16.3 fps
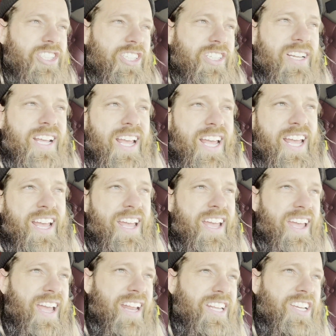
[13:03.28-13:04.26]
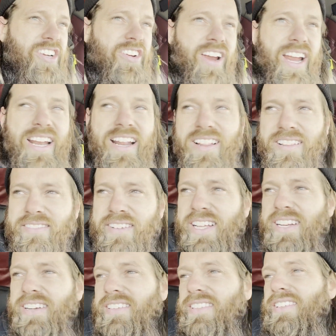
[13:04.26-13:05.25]
and any grain
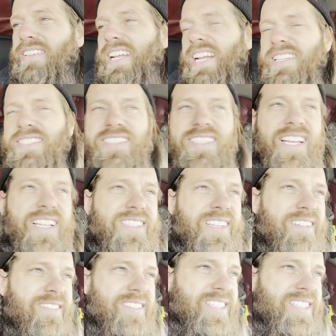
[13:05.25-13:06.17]
elevator in the United States every